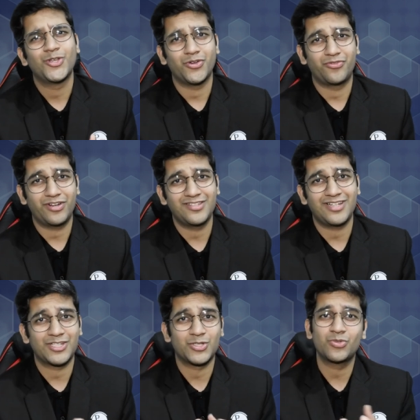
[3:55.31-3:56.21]
your friend's
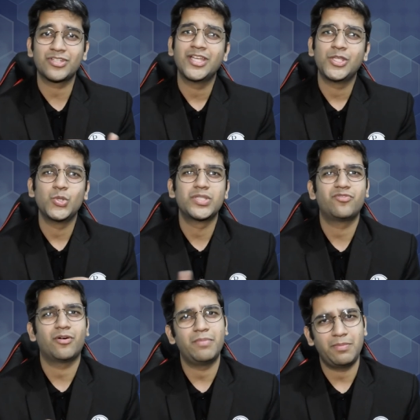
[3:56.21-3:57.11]
heart sounds, use it
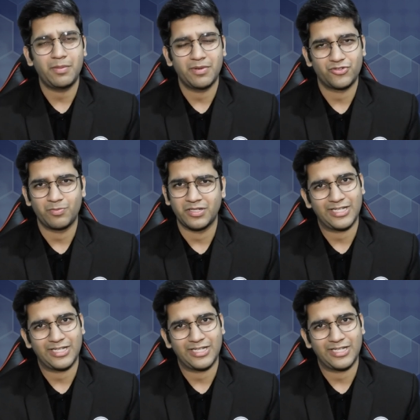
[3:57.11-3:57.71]
for BP measurement.